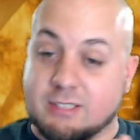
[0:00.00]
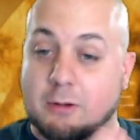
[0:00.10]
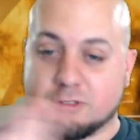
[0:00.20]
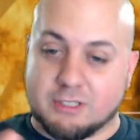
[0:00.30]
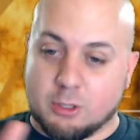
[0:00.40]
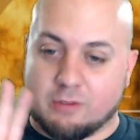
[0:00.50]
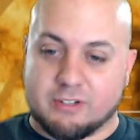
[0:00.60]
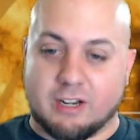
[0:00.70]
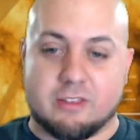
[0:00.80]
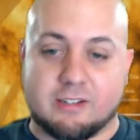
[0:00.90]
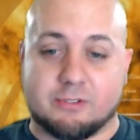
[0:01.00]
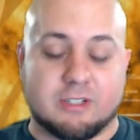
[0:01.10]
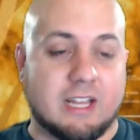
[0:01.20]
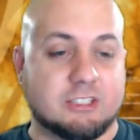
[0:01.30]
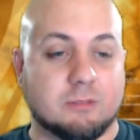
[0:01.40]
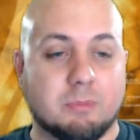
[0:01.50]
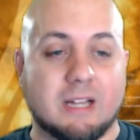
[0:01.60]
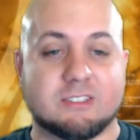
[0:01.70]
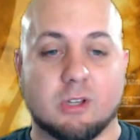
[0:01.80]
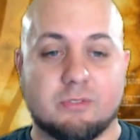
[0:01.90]
was going to go off on another different tangent.
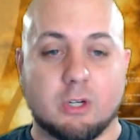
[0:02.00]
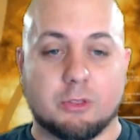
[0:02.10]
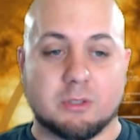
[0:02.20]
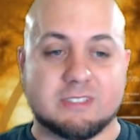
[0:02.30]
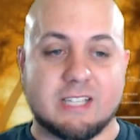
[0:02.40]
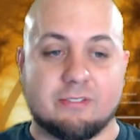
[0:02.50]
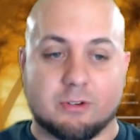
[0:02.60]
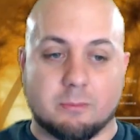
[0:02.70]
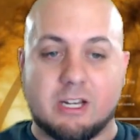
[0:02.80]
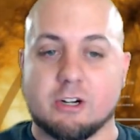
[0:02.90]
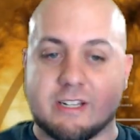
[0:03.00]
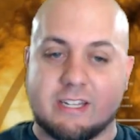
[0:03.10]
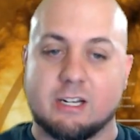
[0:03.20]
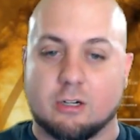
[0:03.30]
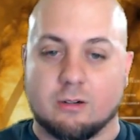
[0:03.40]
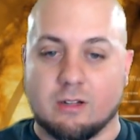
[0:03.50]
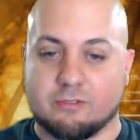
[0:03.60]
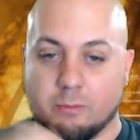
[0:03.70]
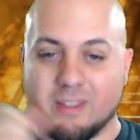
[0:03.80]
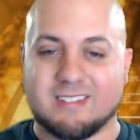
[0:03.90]
But so if you go through and say, from here to here,
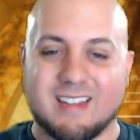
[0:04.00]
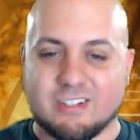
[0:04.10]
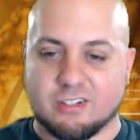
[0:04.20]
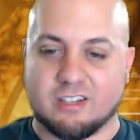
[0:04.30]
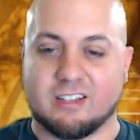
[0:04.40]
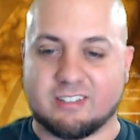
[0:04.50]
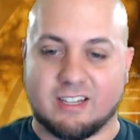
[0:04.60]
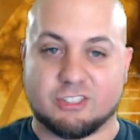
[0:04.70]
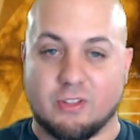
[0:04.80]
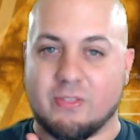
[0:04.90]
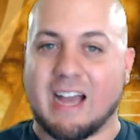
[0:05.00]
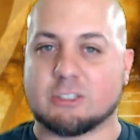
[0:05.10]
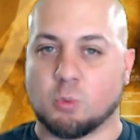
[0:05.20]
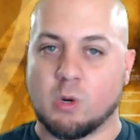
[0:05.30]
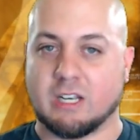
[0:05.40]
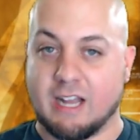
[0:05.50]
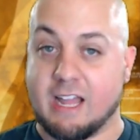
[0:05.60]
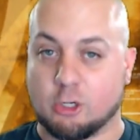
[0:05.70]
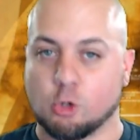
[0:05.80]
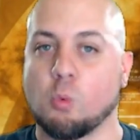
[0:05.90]
from this station to this station, that's one
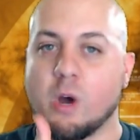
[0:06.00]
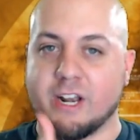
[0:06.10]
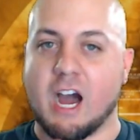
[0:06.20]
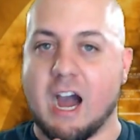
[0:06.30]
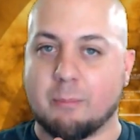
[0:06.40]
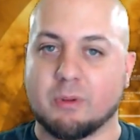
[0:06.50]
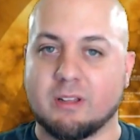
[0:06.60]
leg or one hop.